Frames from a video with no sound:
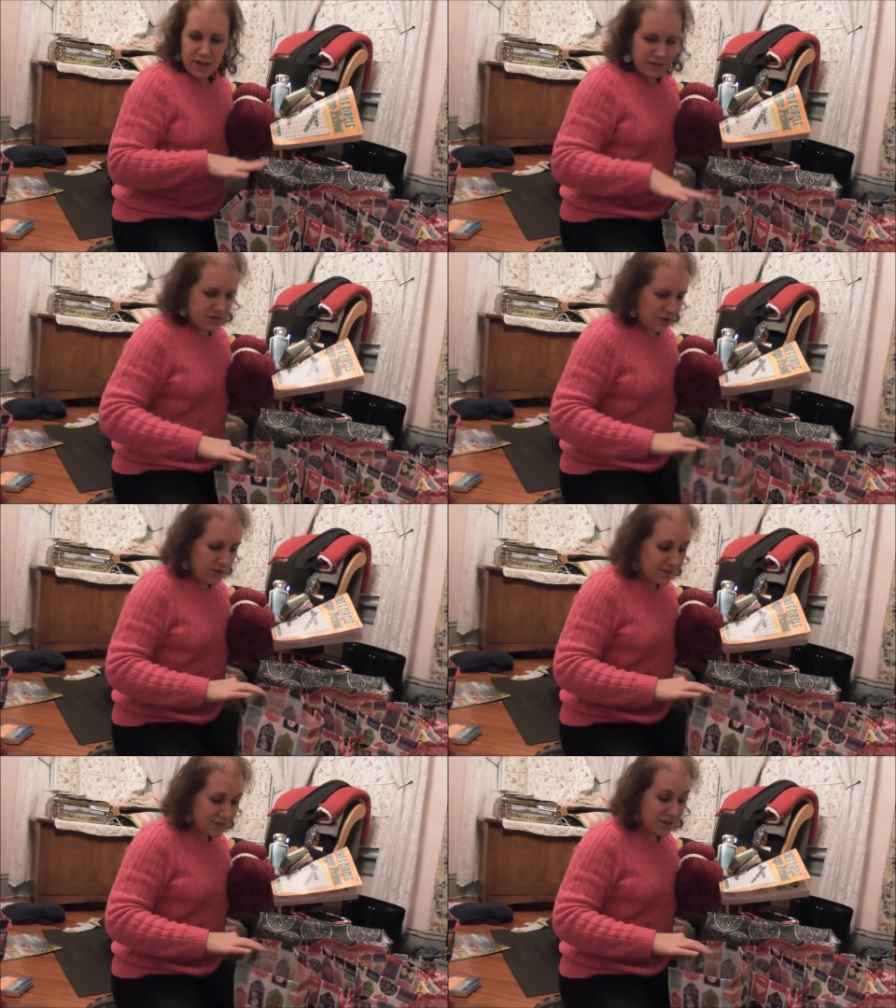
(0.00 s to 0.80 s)
So
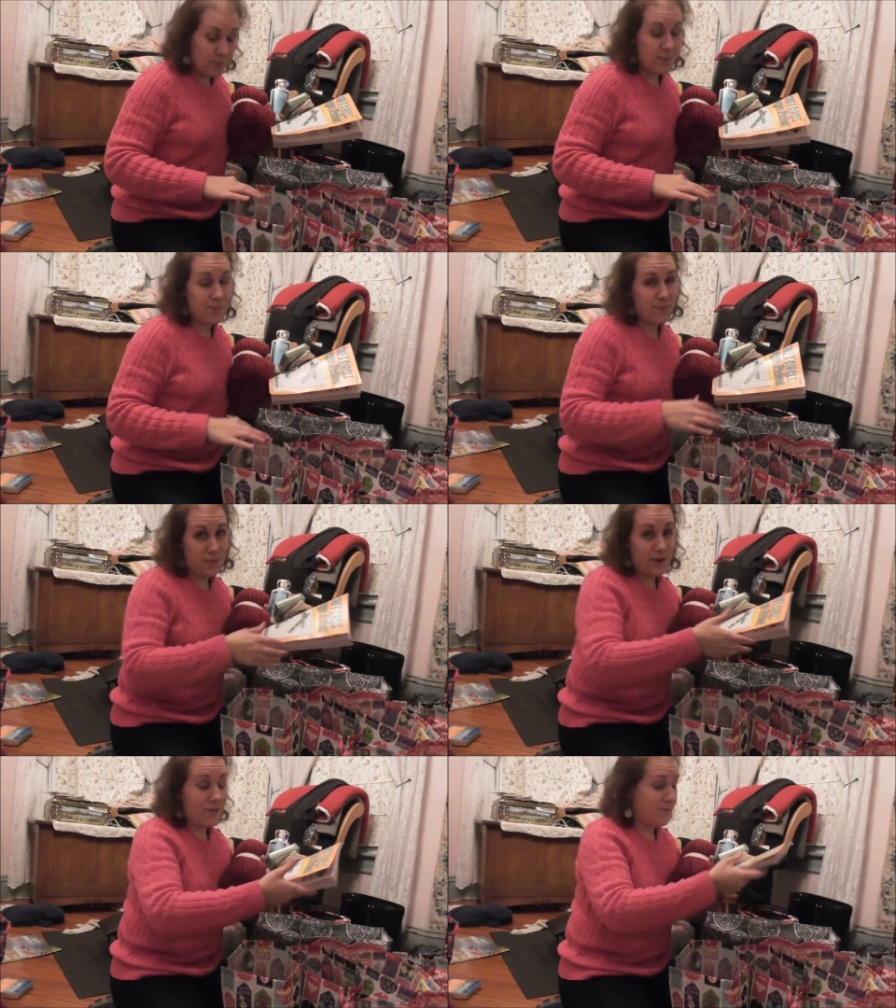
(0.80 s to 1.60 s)
these are going to be
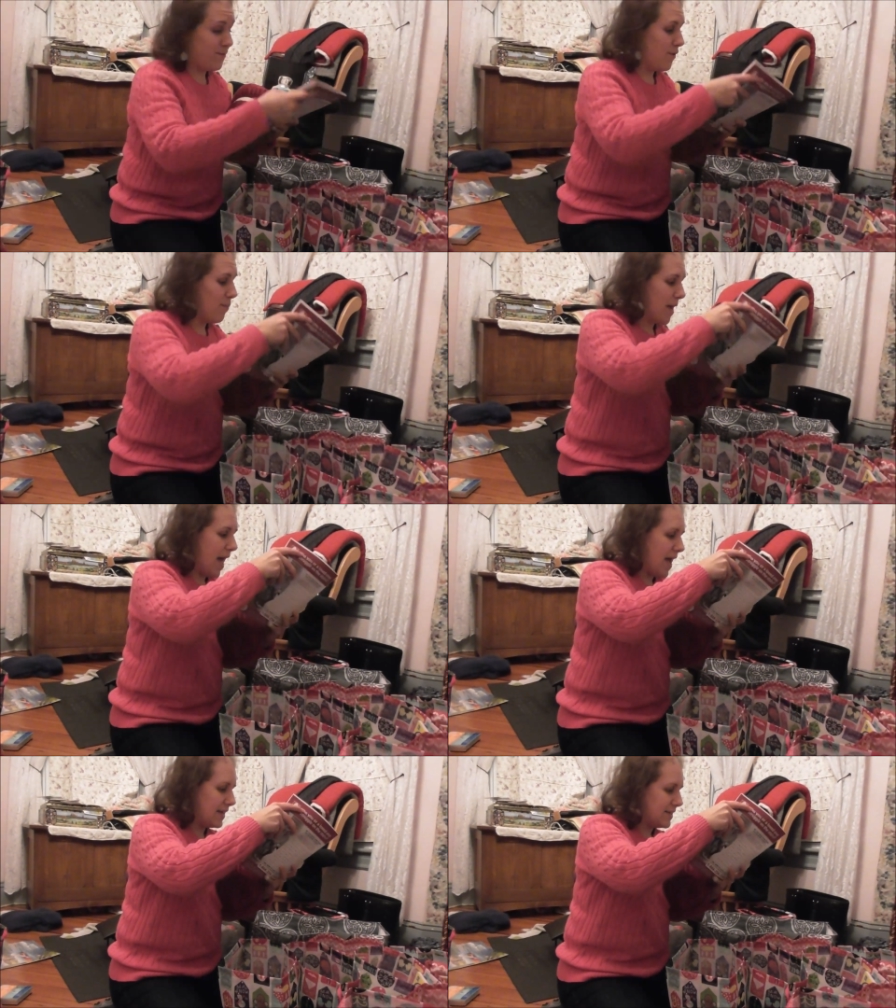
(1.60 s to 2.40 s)
pretty full
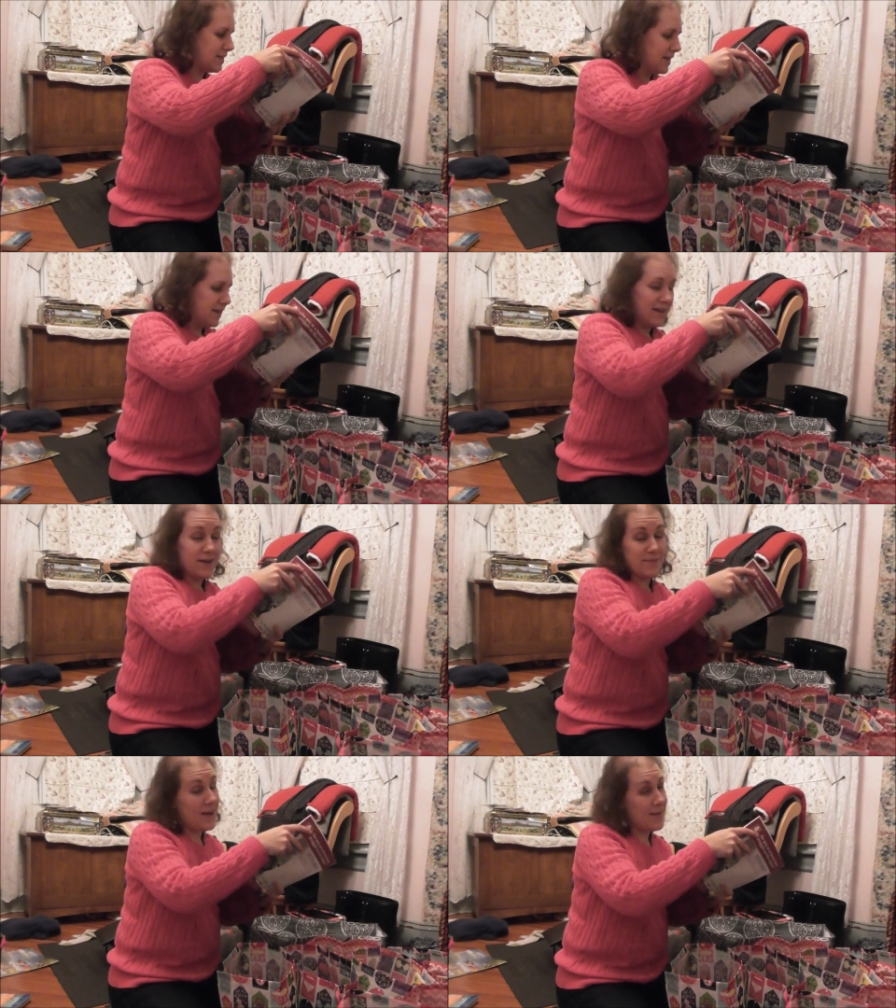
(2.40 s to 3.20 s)
bags.
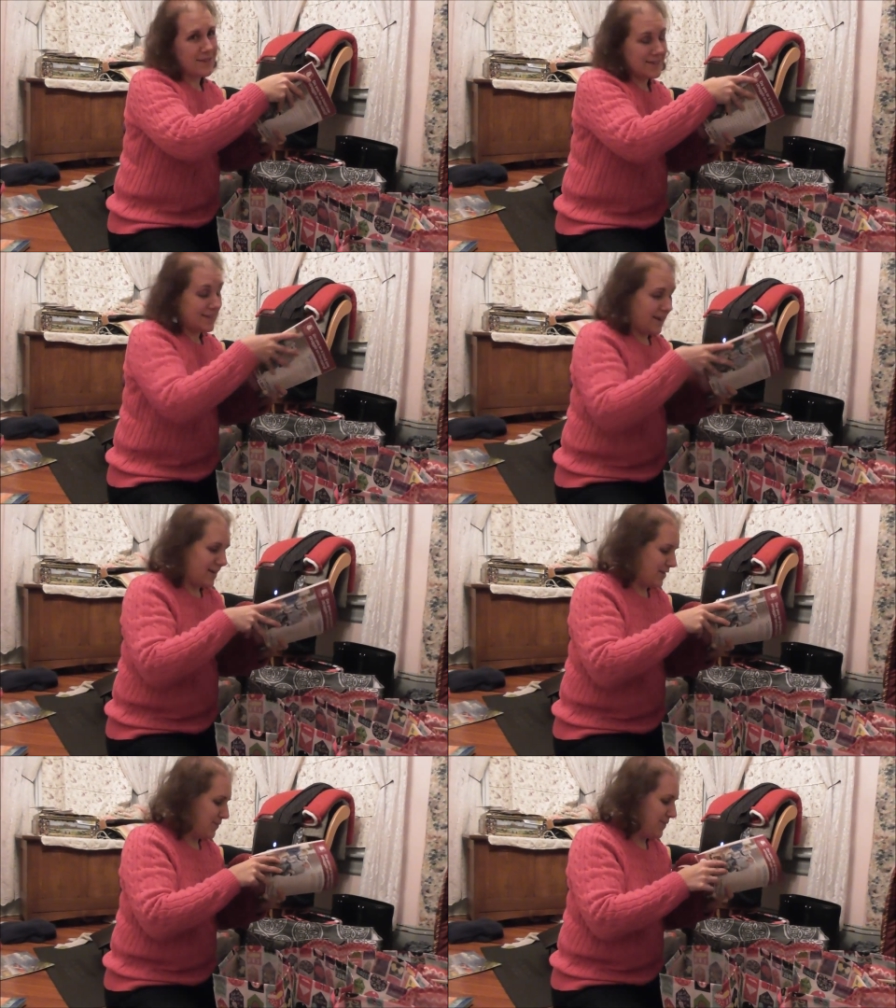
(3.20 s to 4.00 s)
Um, I'm
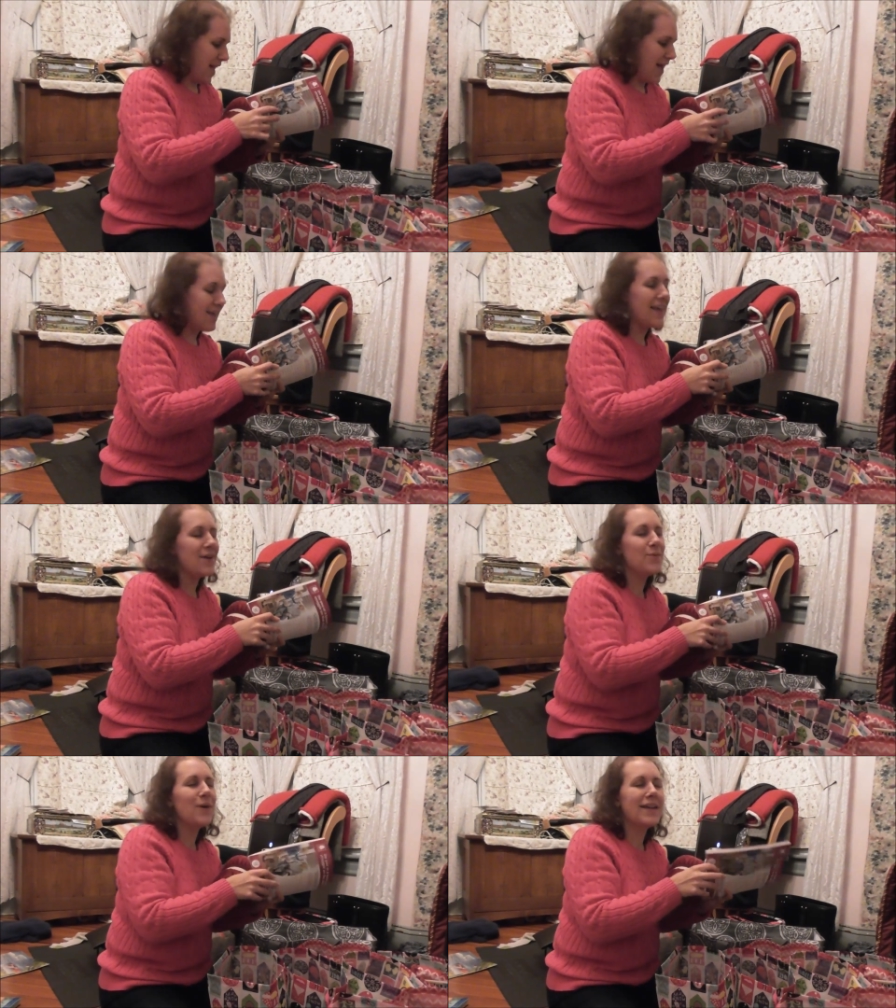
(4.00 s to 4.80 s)
excited. I
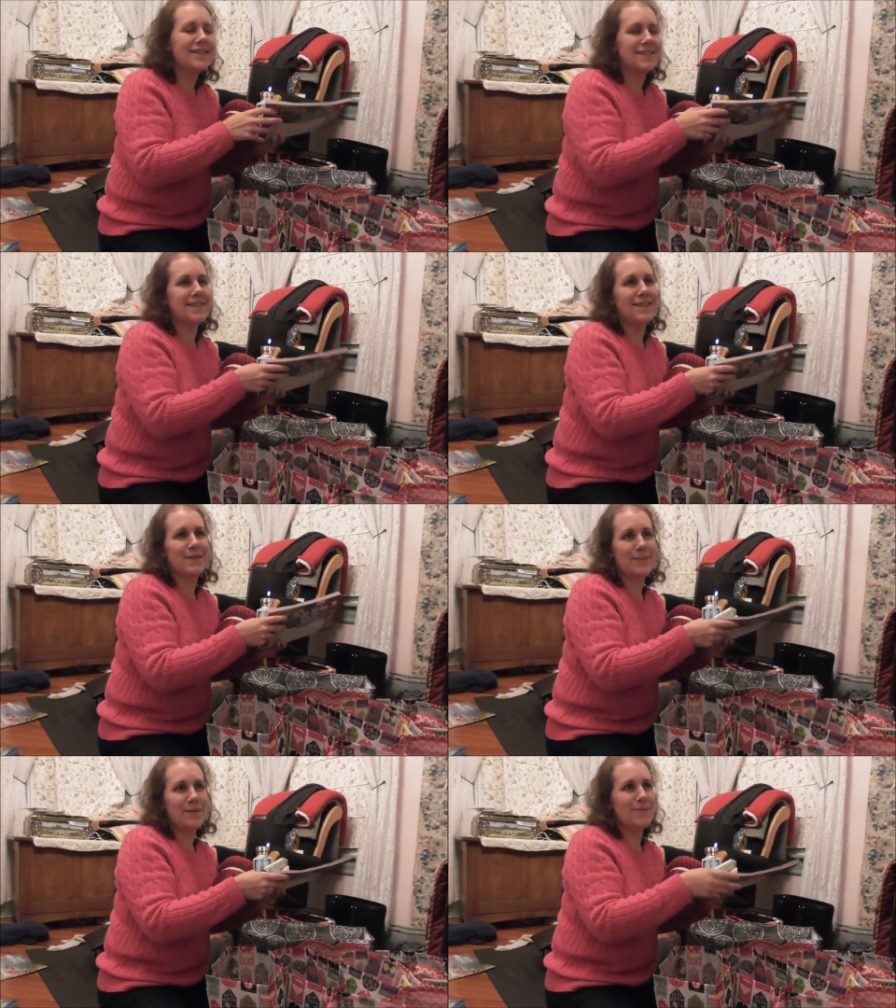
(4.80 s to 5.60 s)
can't wait to see
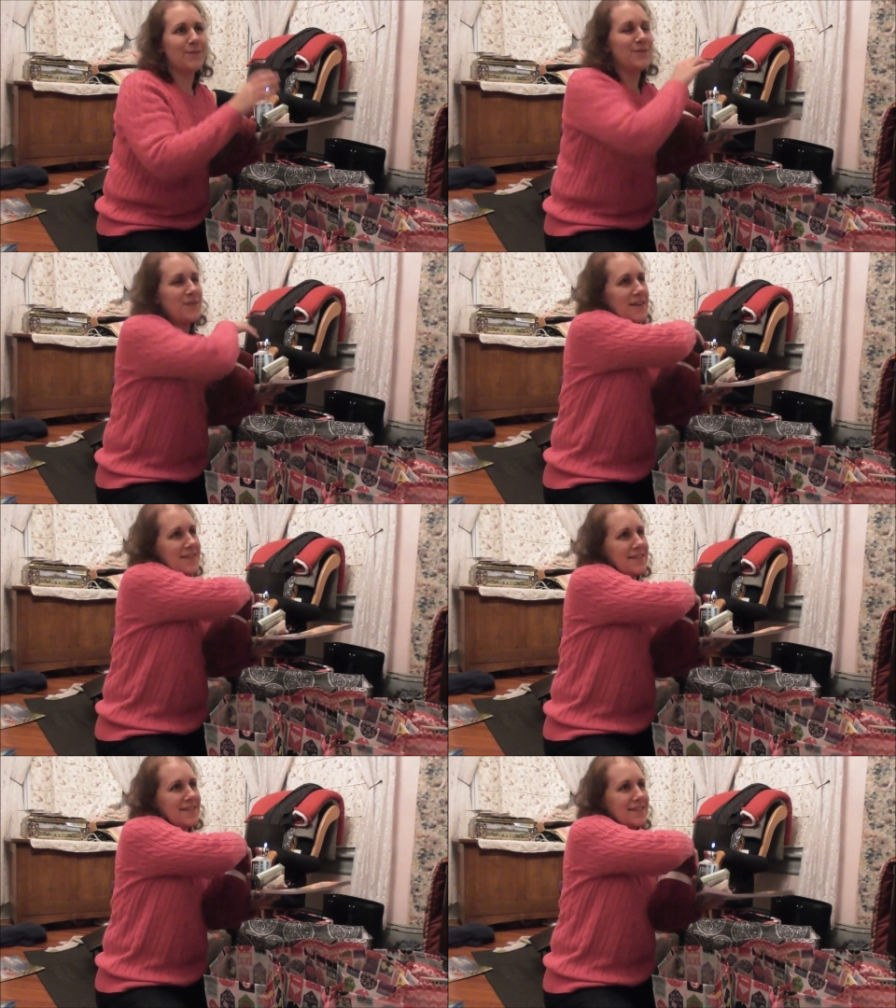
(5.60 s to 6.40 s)
the people's
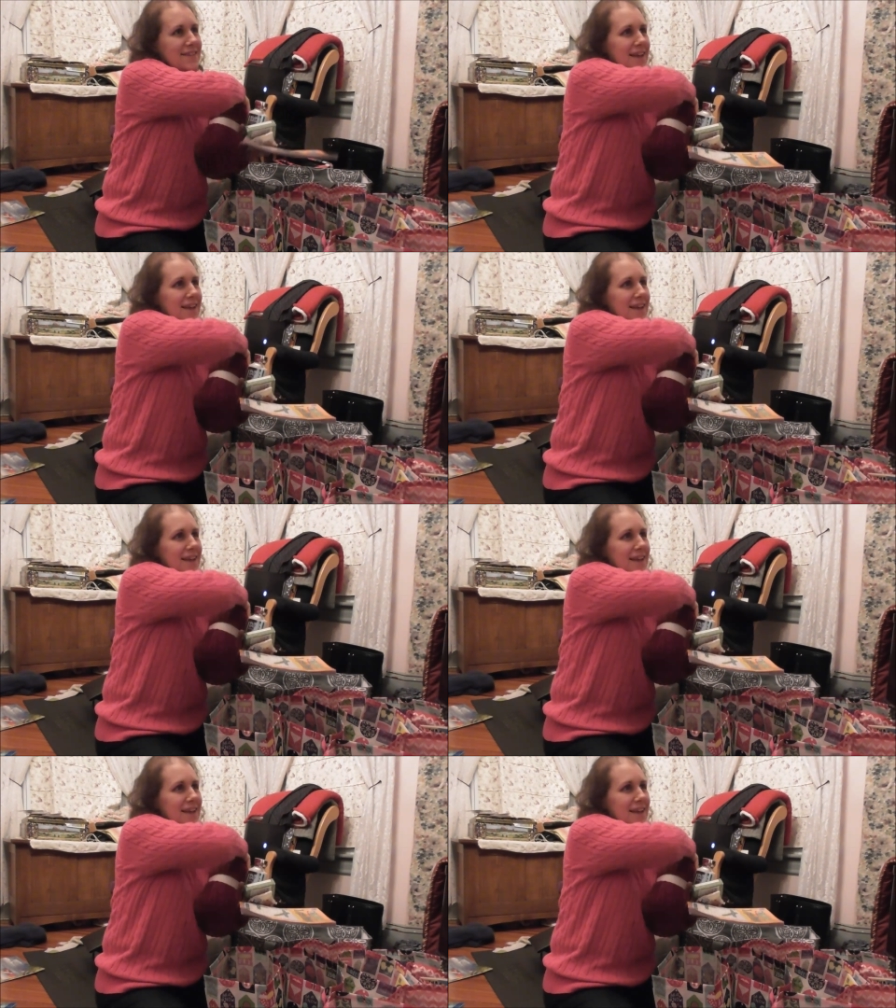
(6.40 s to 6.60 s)
faces.